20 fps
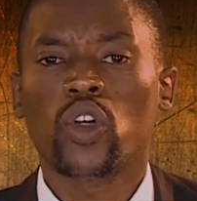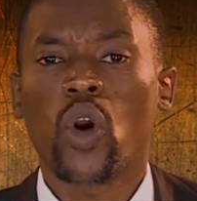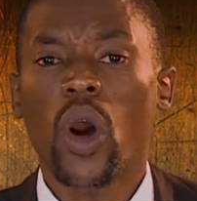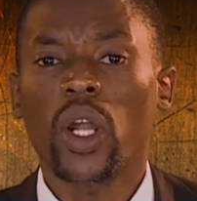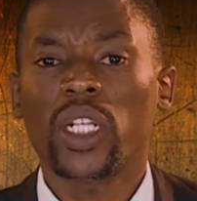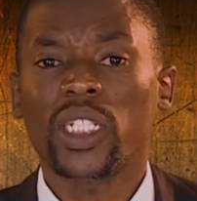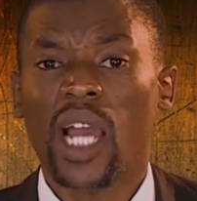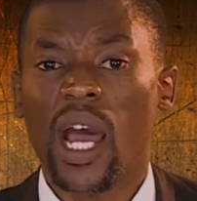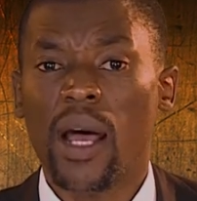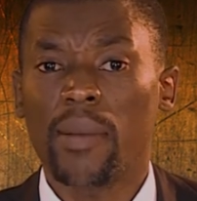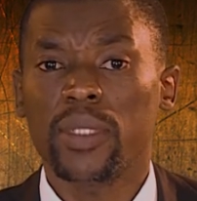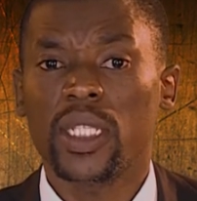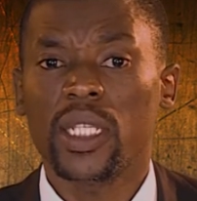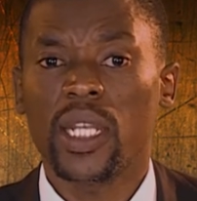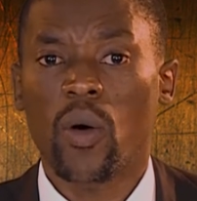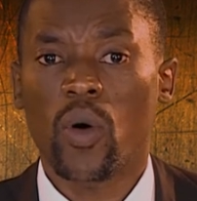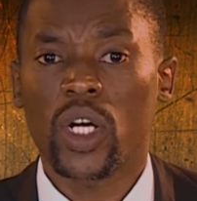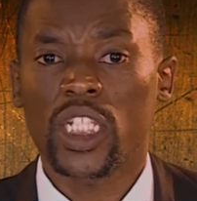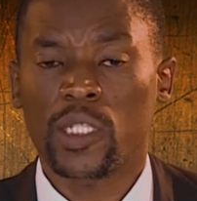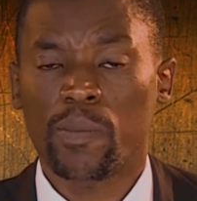God comes in
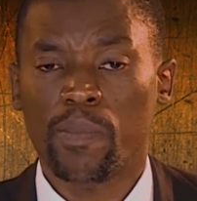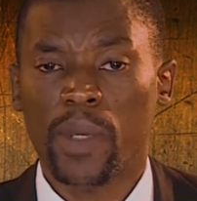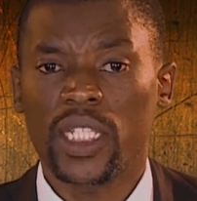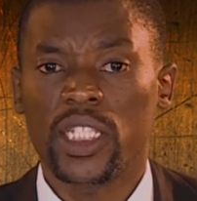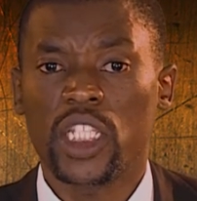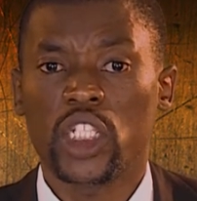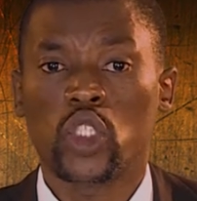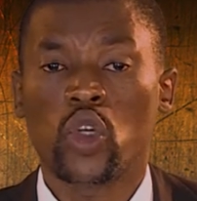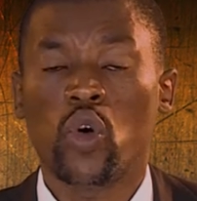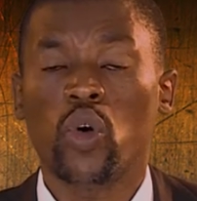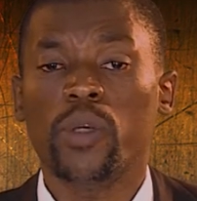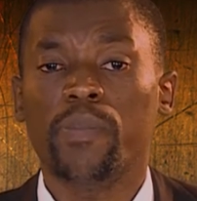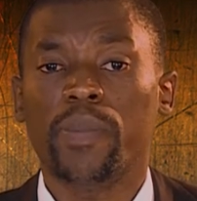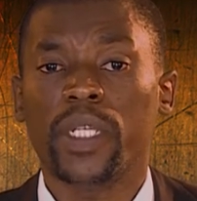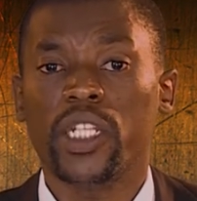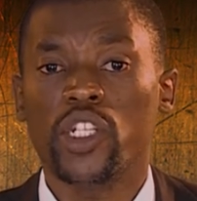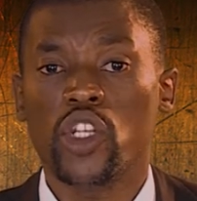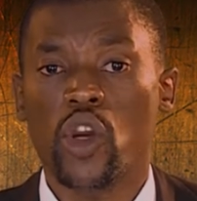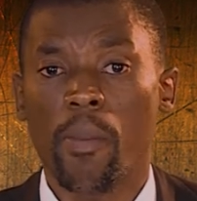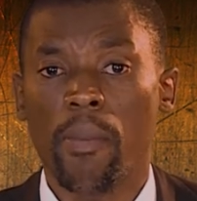our space, it could be
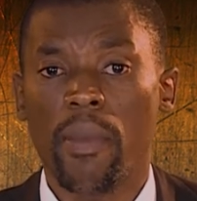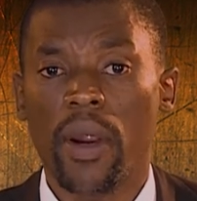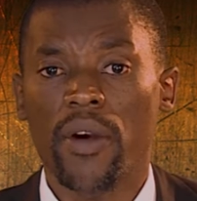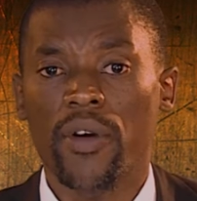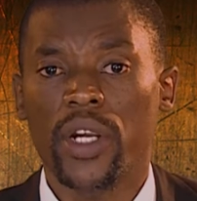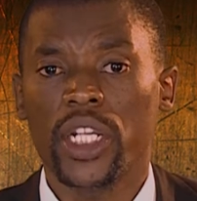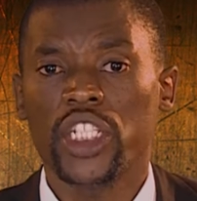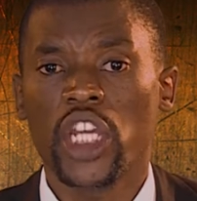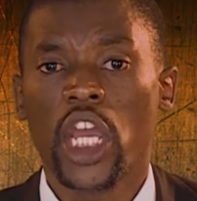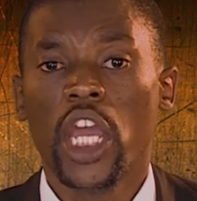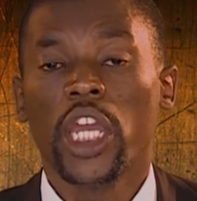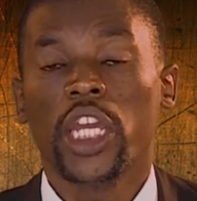in your marriage,